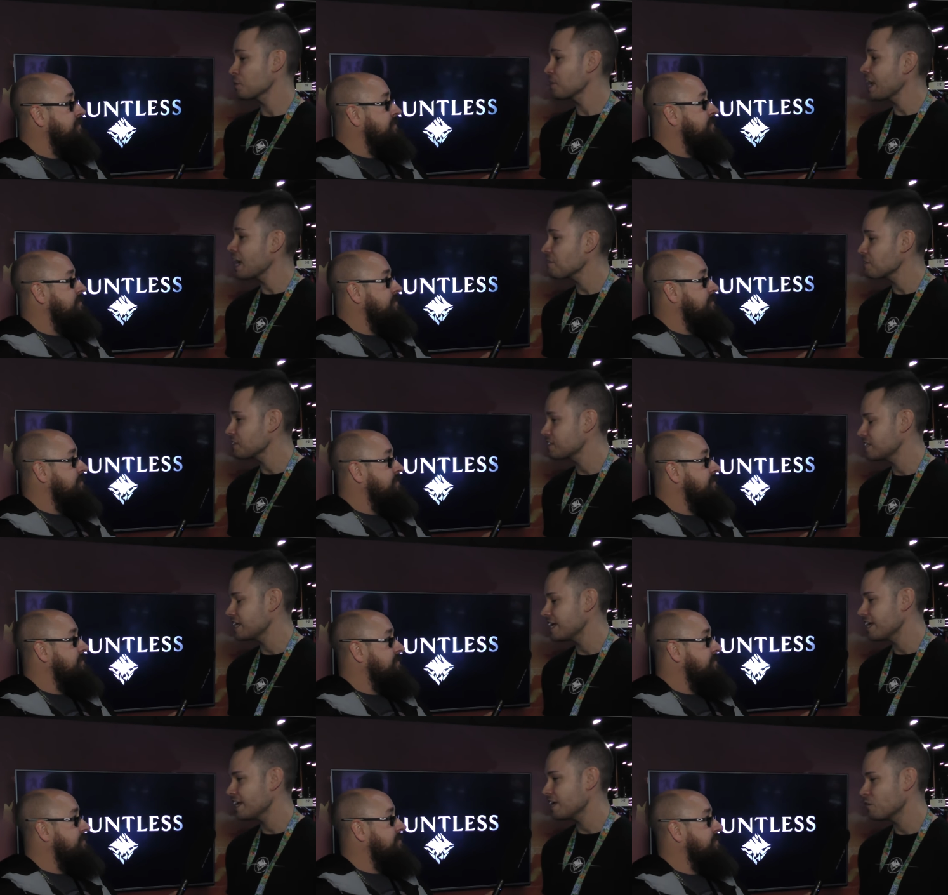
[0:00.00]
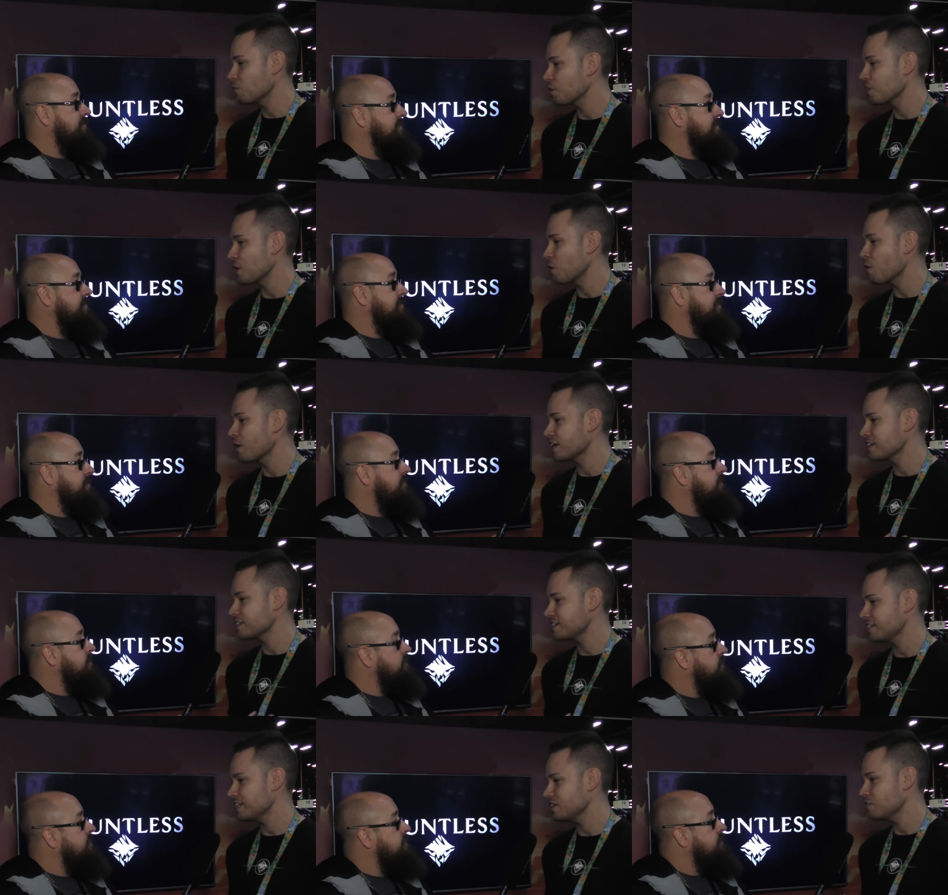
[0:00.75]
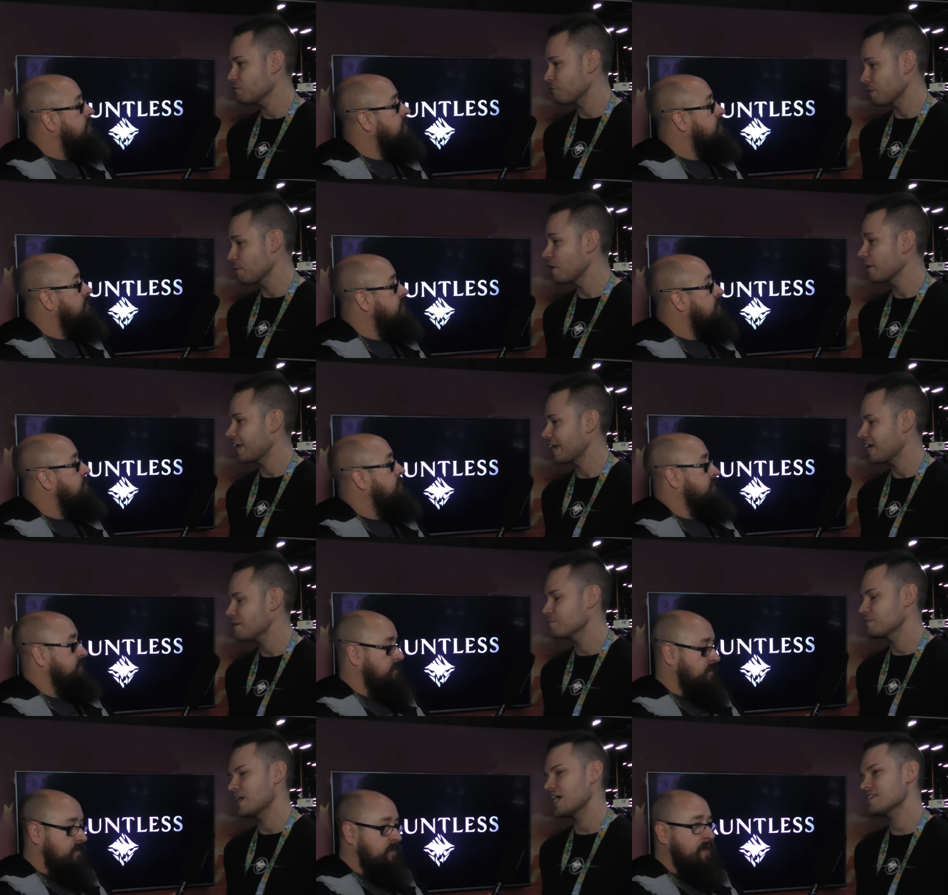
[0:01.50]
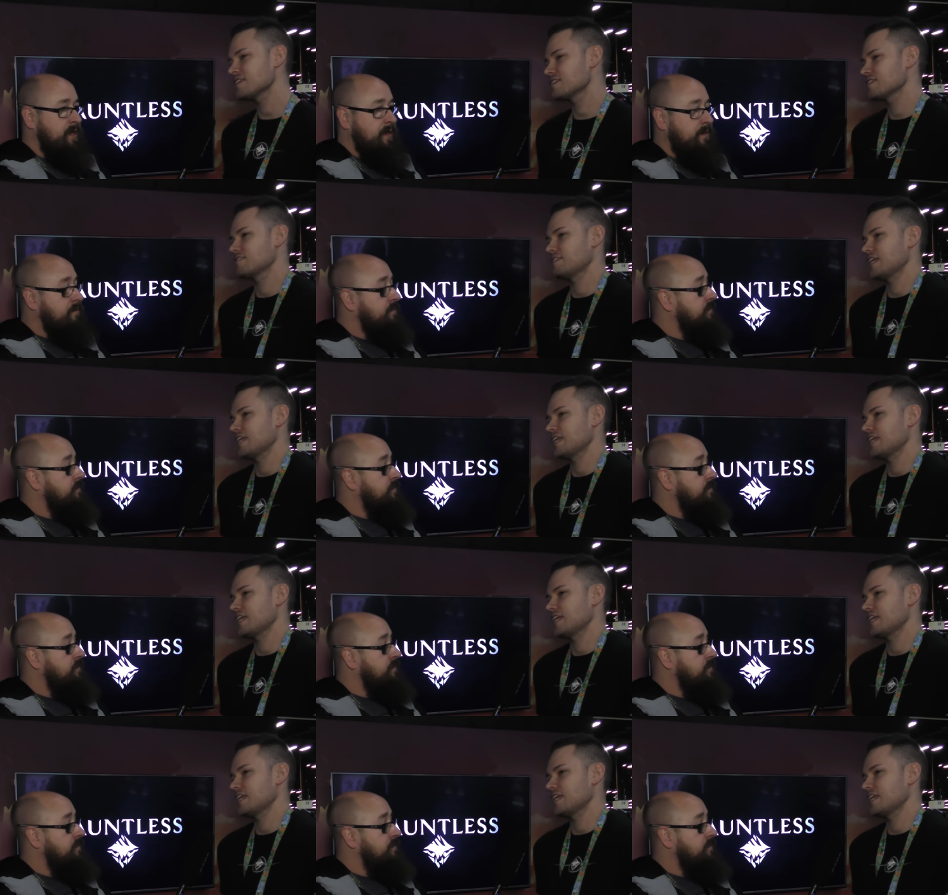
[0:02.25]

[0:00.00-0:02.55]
Speaker 1: what they have to say and what they want to see from our game. That's